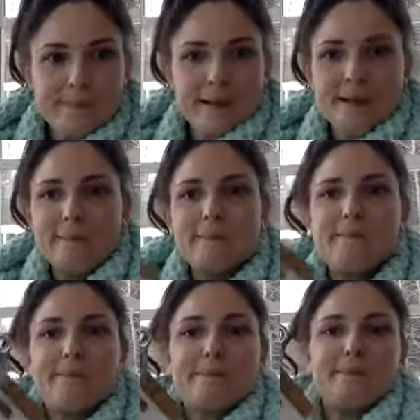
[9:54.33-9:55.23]
Okay.
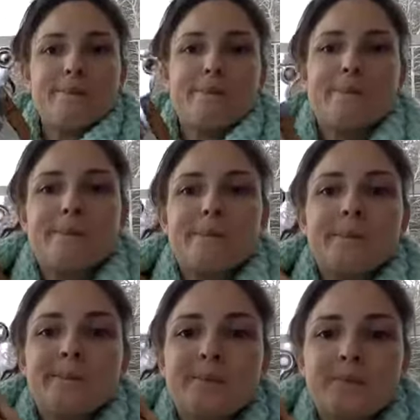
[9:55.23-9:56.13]

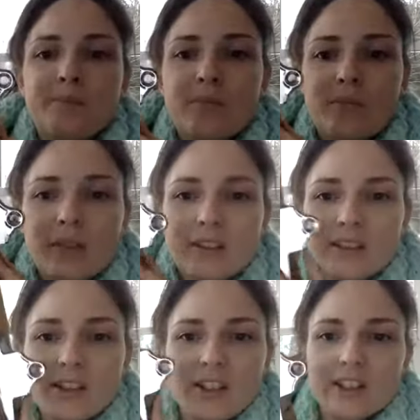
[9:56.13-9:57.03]

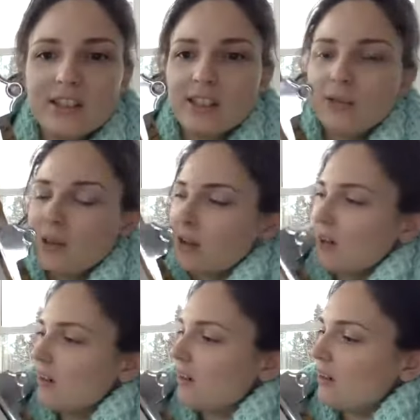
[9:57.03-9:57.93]
So you can see we
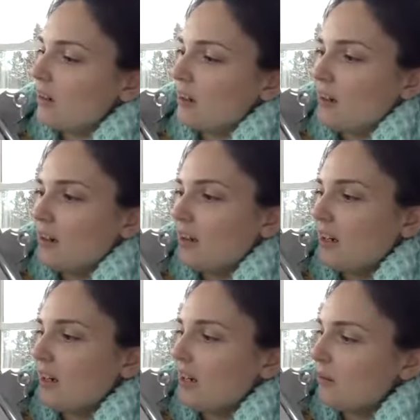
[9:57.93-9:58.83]
got
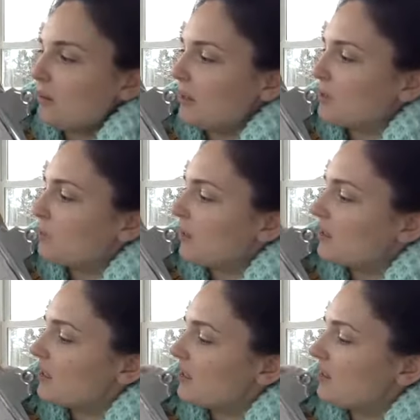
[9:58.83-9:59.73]
income,
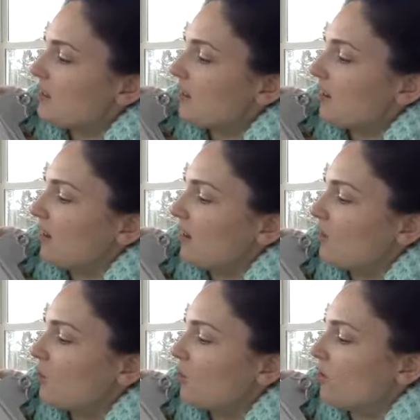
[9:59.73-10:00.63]
expenses, our
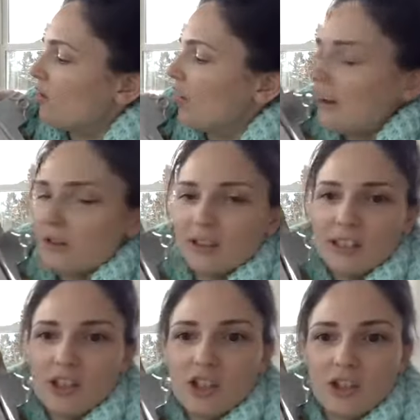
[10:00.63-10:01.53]
total
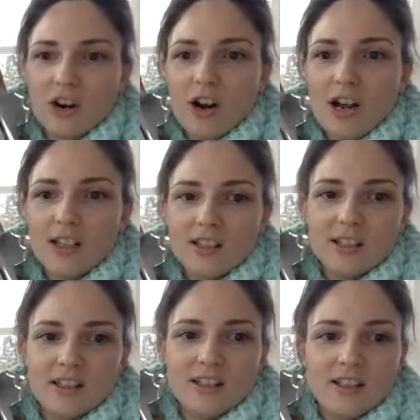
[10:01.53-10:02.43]
acquisition
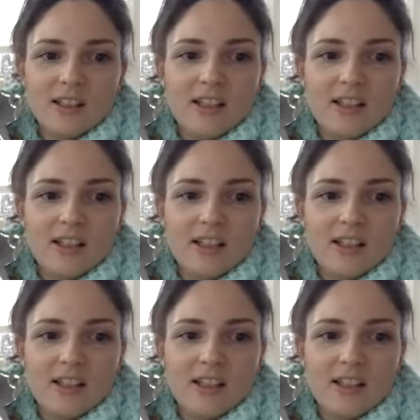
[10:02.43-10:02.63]
cost,